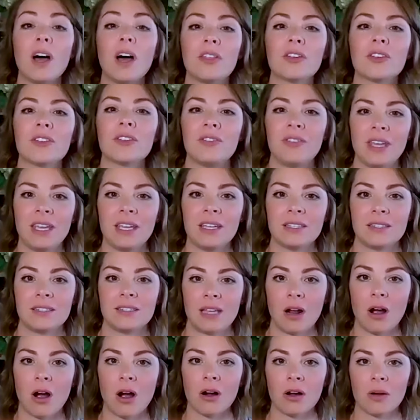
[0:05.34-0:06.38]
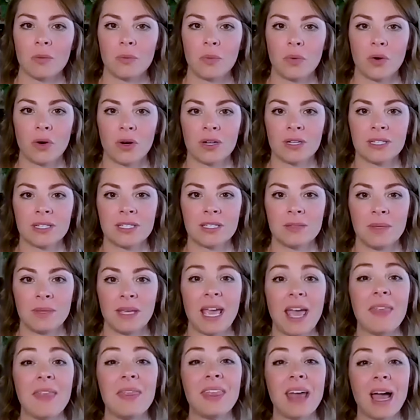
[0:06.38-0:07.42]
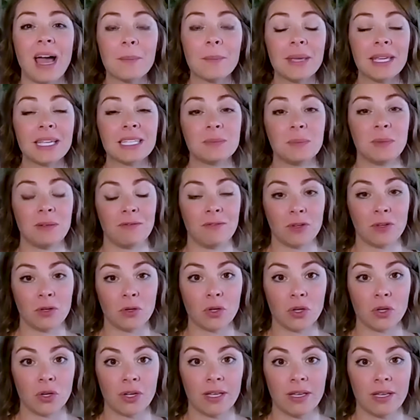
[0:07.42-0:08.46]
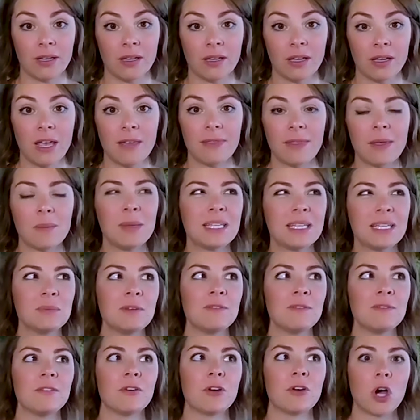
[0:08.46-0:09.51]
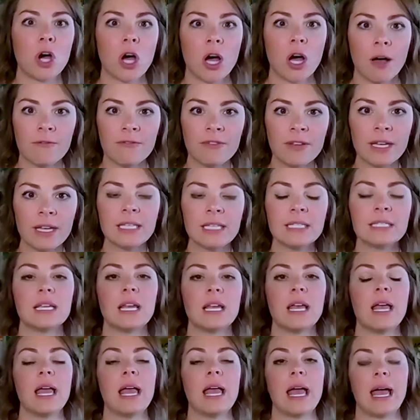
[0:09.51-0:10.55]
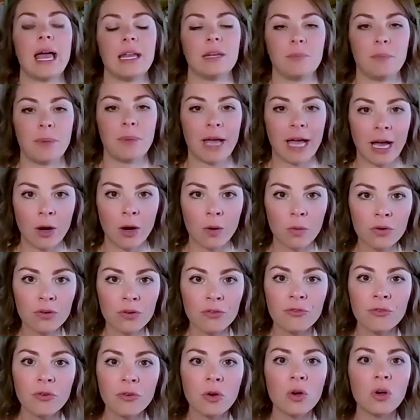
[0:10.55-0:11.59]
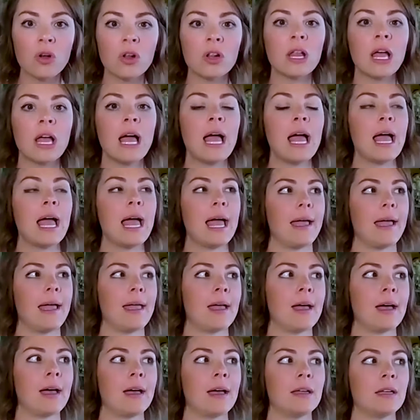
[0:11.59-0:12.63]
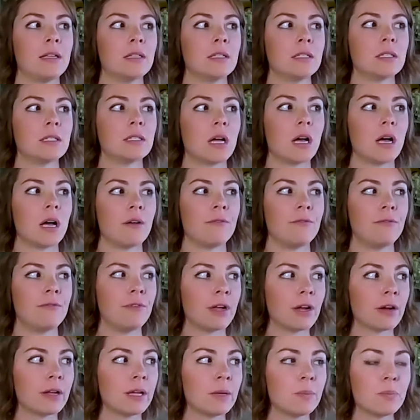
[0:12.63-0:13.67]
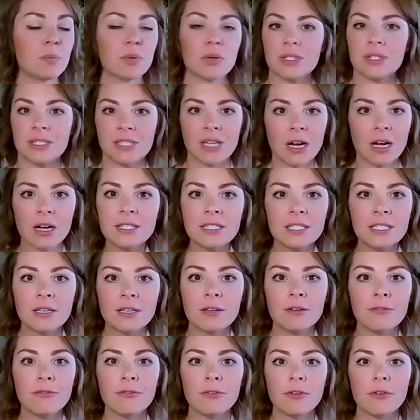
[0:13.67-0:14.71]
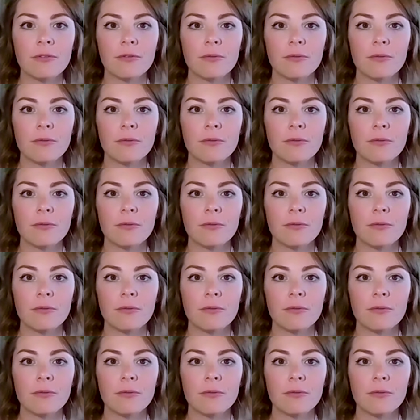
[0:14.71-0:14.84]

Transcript: other things that are important to me. And that makes me feel good. That makes me feel confident and powerful and a very productive